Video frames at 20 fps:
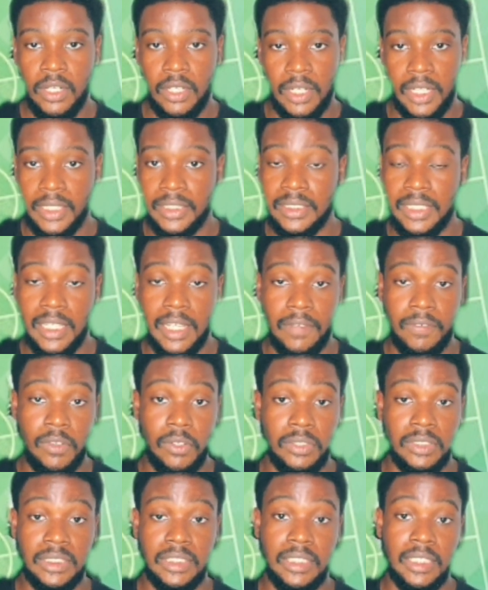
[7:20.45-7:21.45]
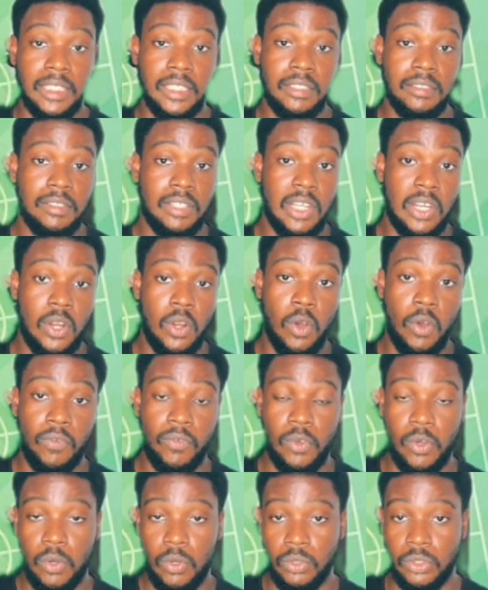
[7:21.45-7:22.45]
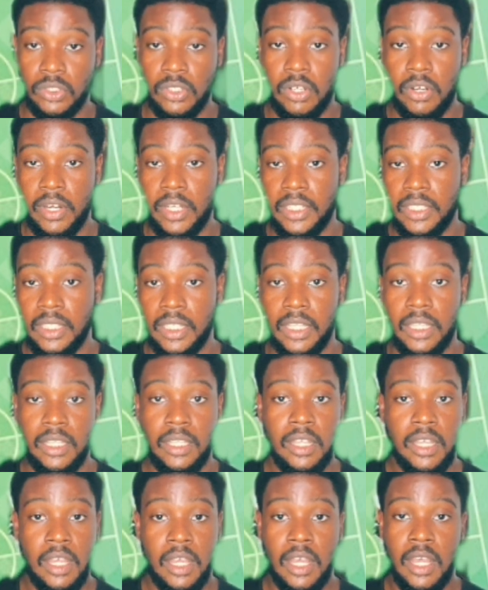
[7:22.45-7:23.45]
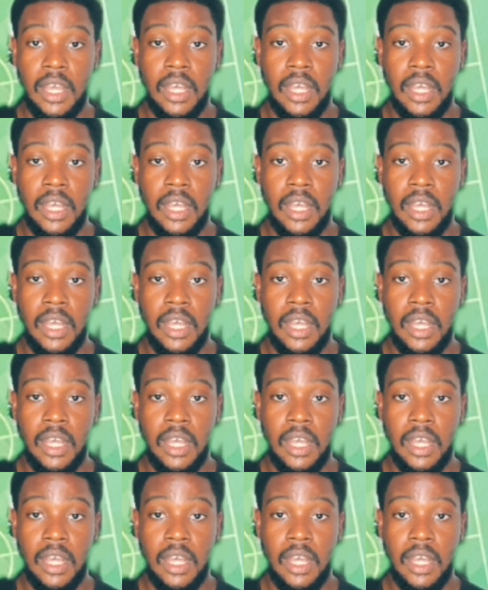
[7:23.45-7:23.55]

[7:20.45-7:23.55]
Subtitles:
Leicester have conceded a lot of goals currently.